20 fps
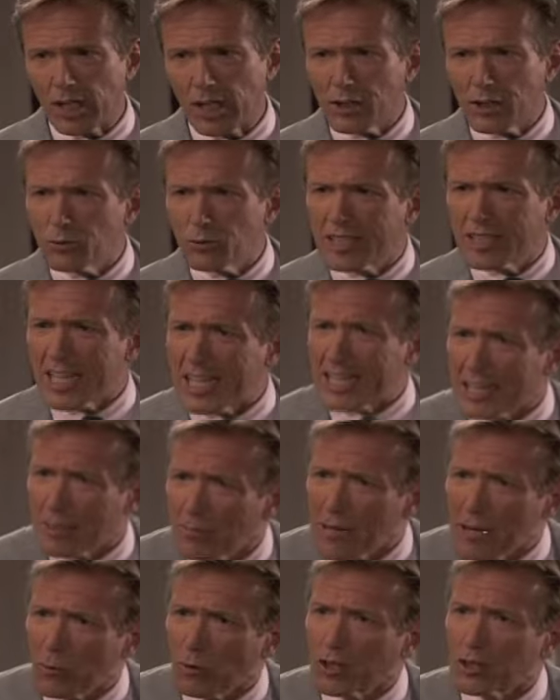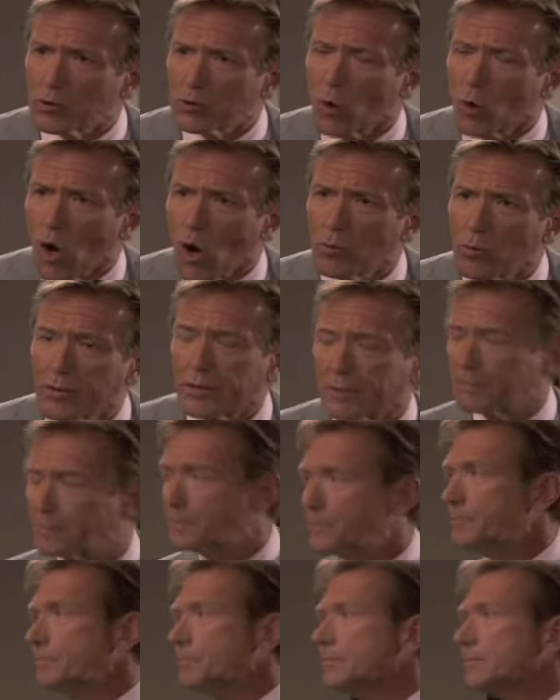Are you kidding me? What is wrong with
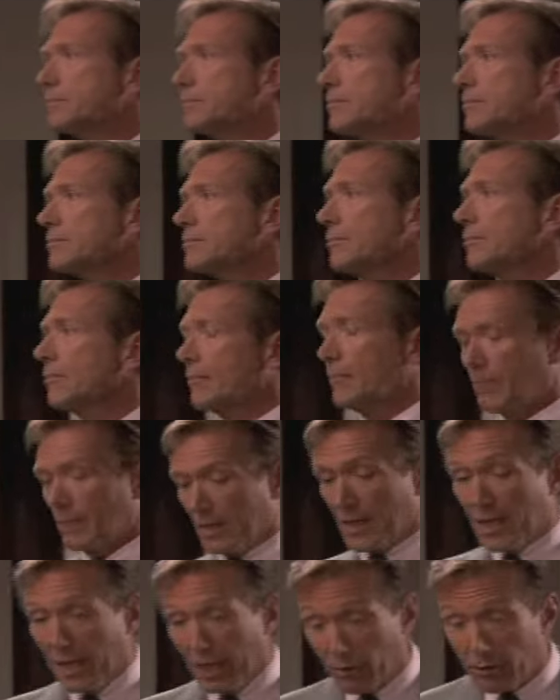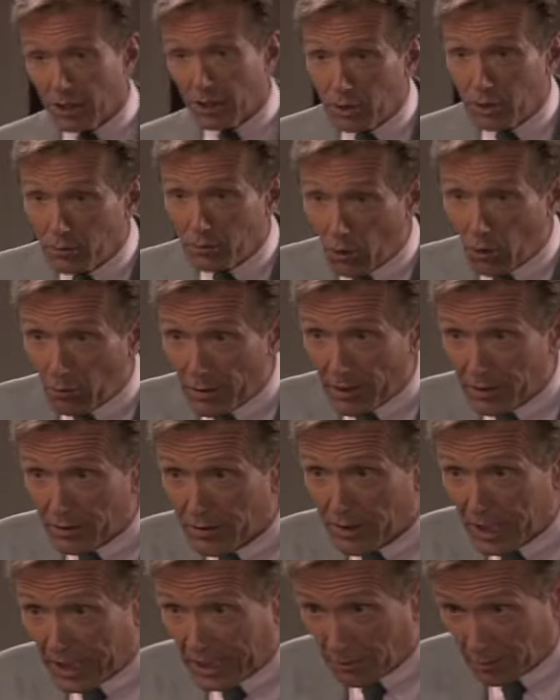Erica, you know better
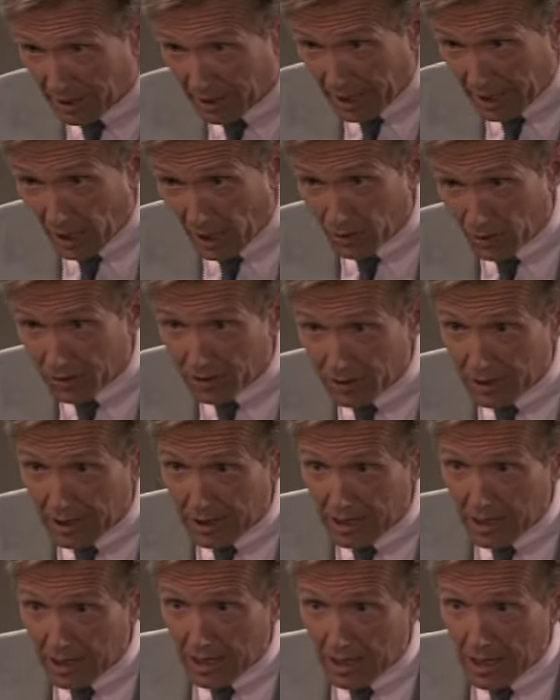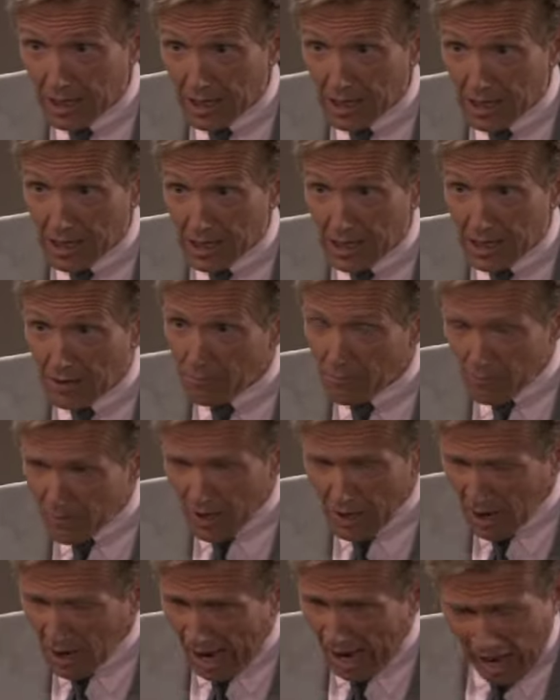than anybody else.
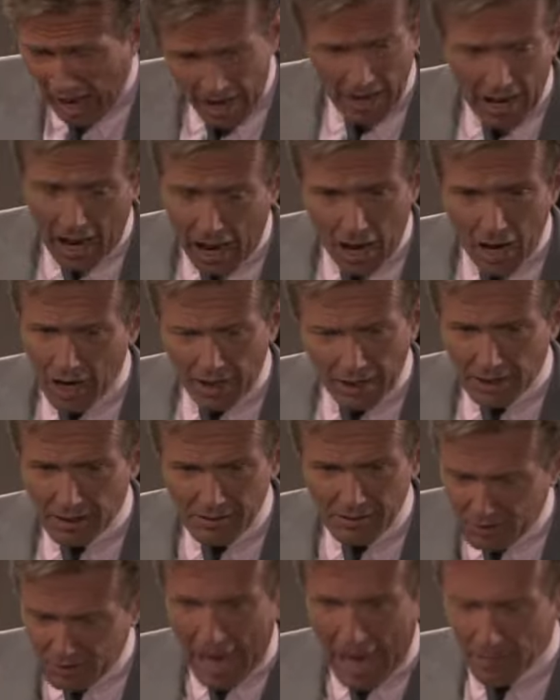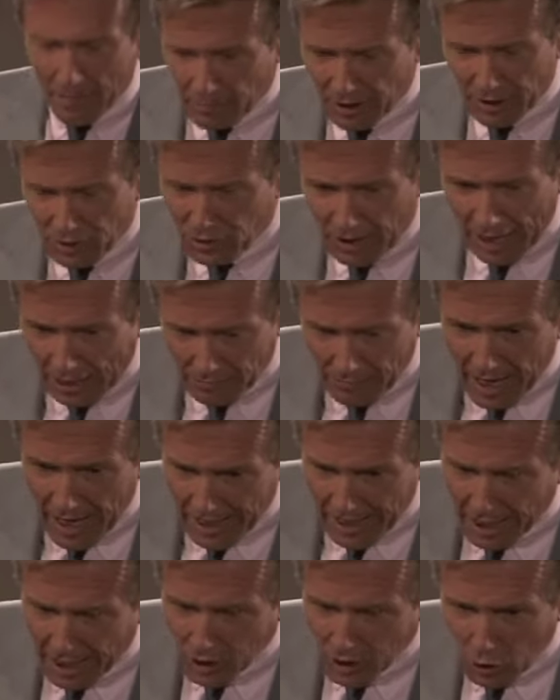The damage that man
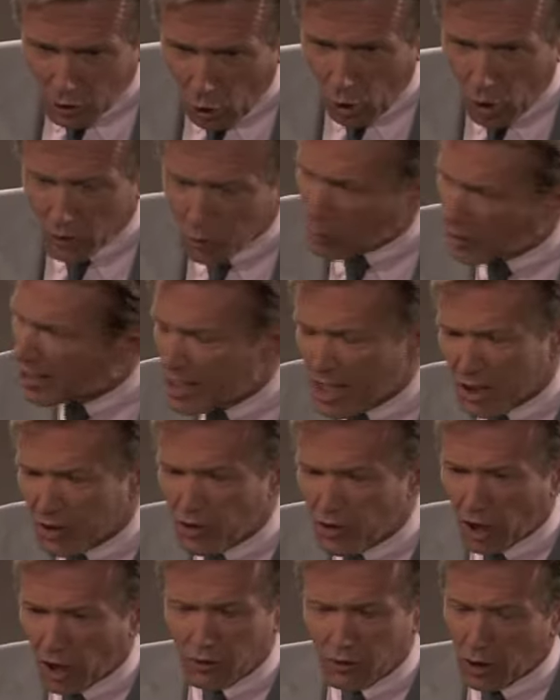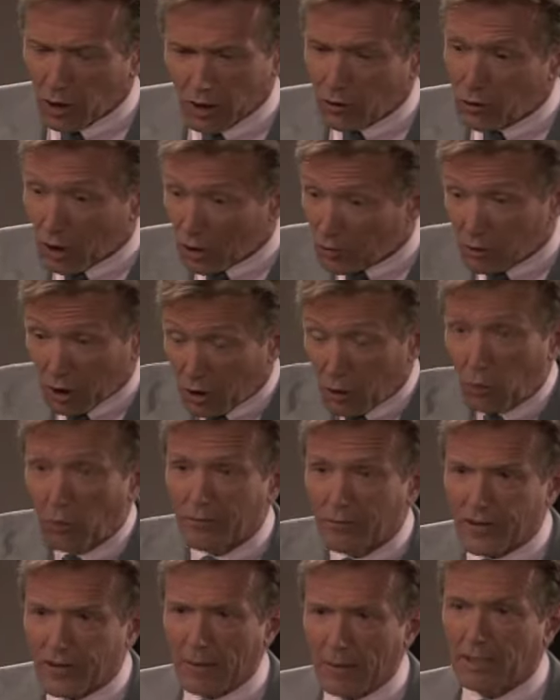has caused, what he has done to, to, to your
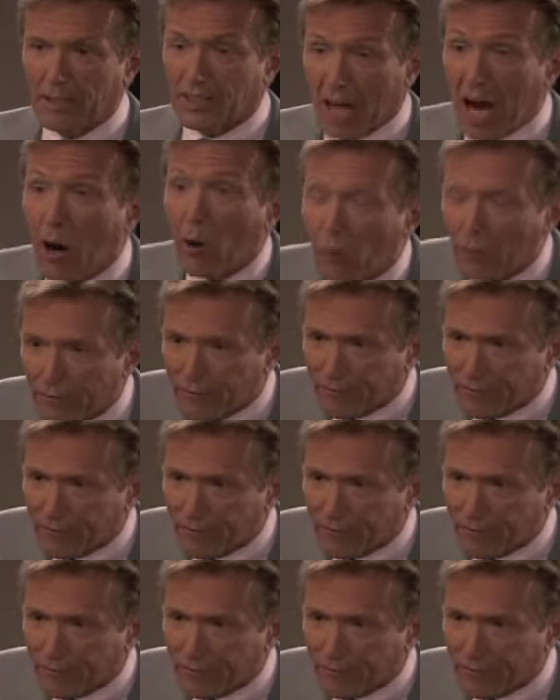family, to our